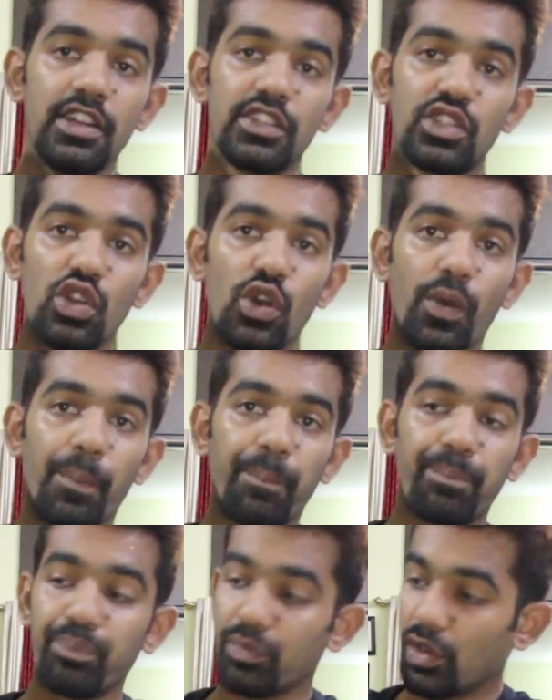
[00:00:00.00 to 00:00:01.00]
So
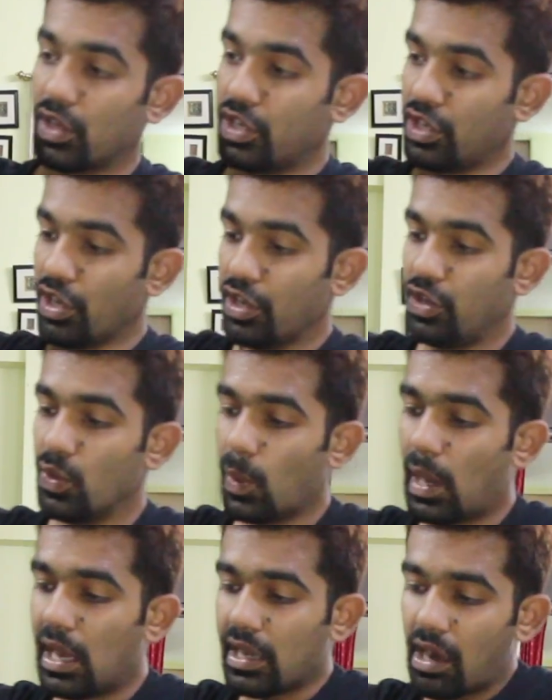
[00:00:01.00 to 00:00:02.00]

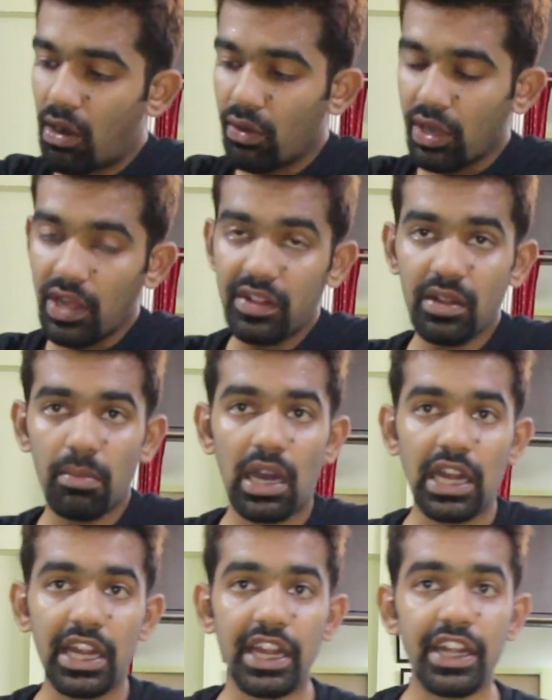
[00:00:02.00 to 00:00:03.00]
you are out in the
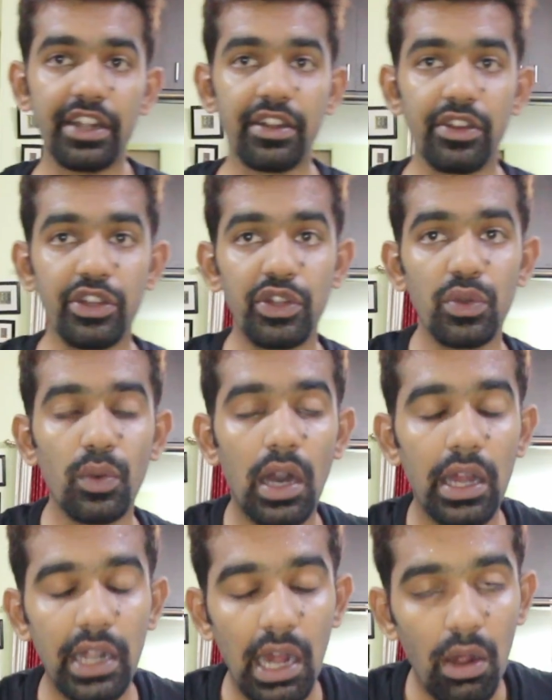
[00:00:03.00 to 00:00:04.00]
market, you
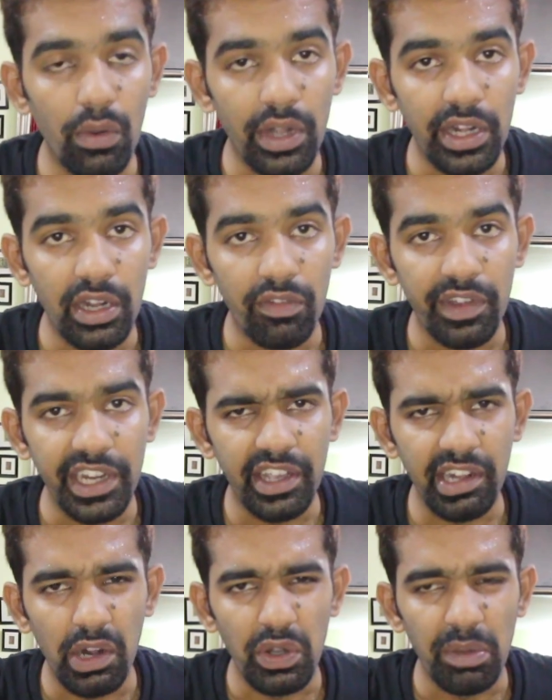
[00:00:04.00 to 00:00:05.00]
are out in a very
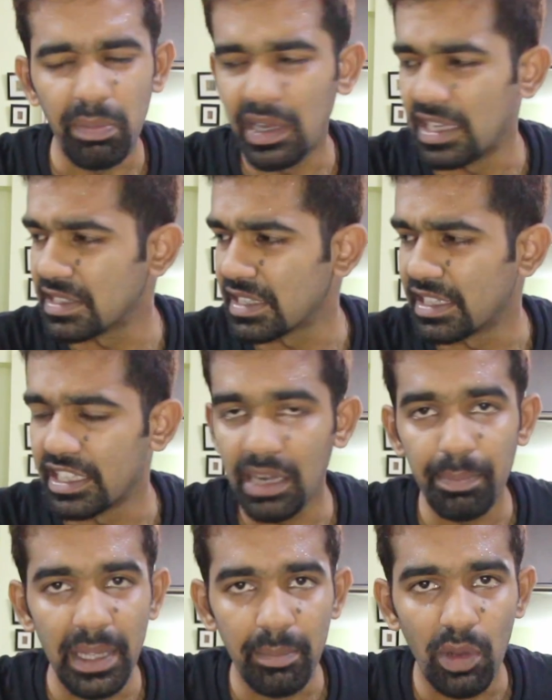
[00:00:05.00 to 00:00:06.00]
crowded place, and there
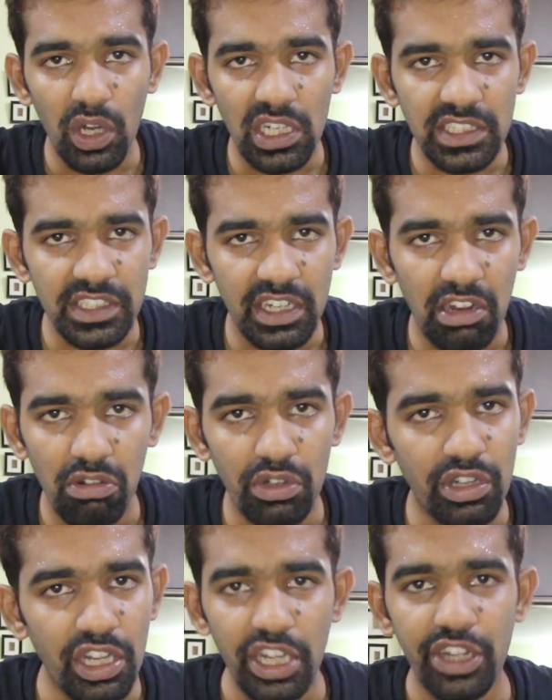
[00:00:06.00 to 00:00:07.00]
are pickpockets
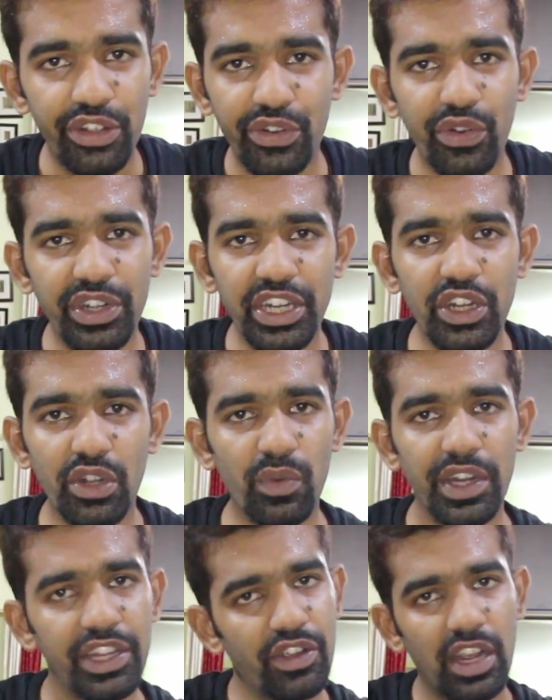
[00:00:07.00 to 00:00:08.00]
around. You don't need not
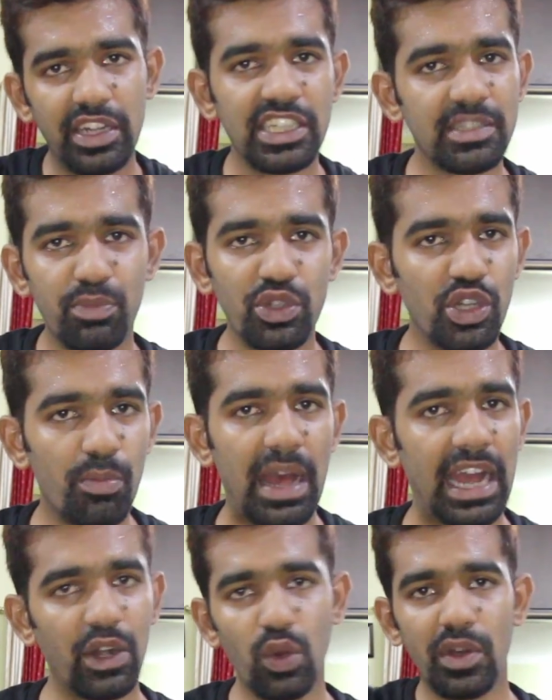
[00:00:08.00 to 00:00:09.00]
worry. You can just put your
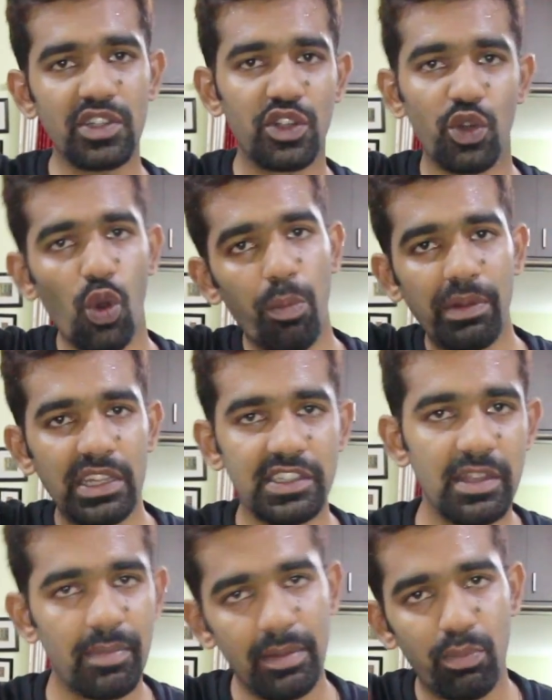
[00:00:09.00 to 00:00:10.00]
bag. No one is going to open the
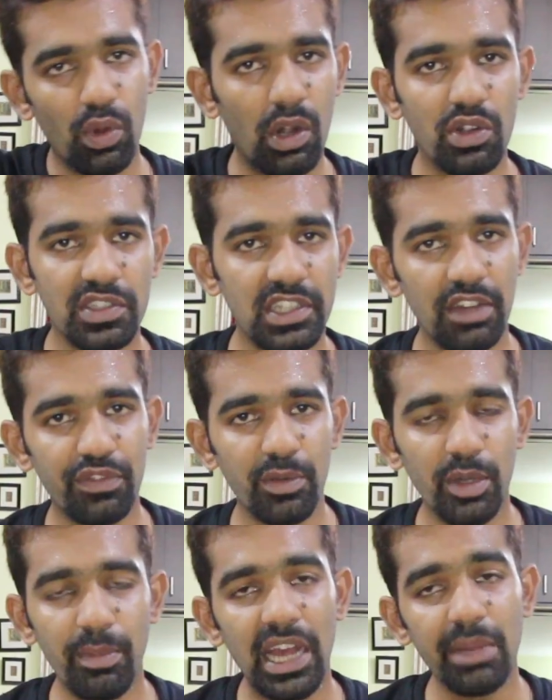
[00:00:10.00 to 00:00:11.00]
zip and pull out stuff
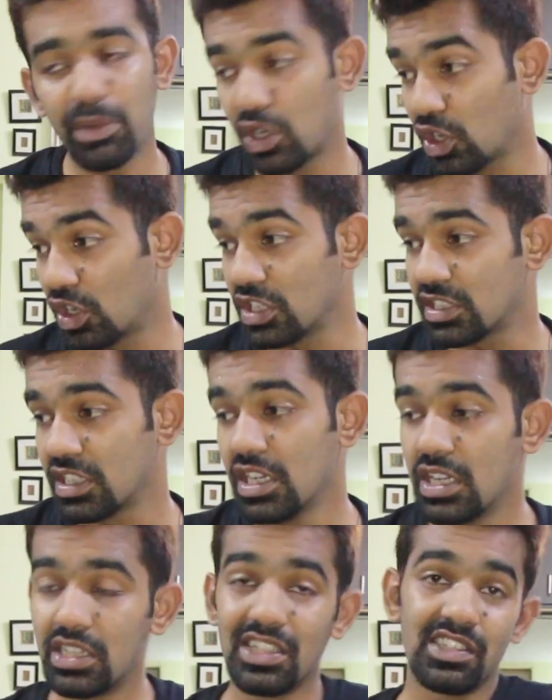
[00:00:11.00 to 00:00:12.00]
from your bag, because
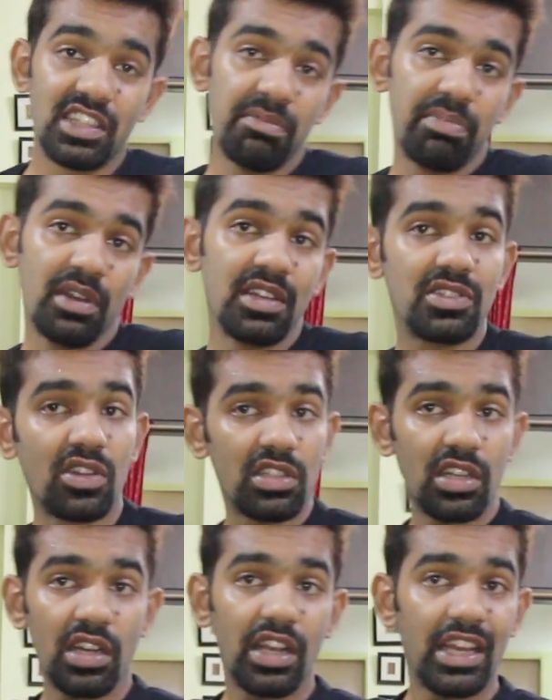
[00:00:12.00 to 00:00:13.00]
the zip is on
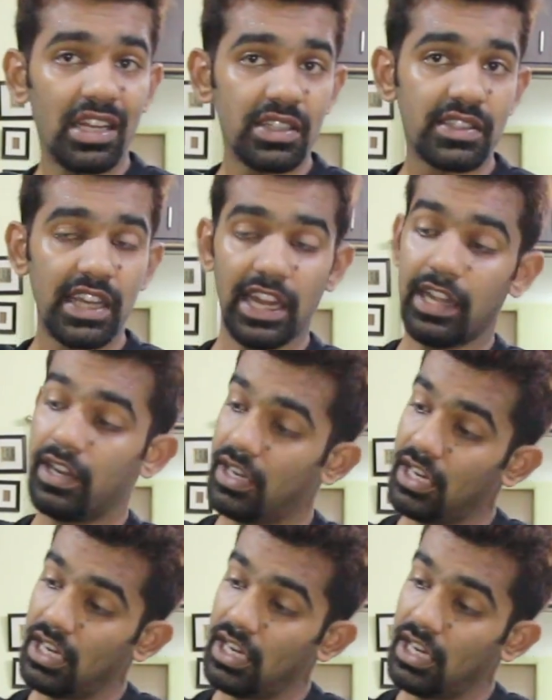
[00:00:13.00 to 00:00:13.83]
the inner side.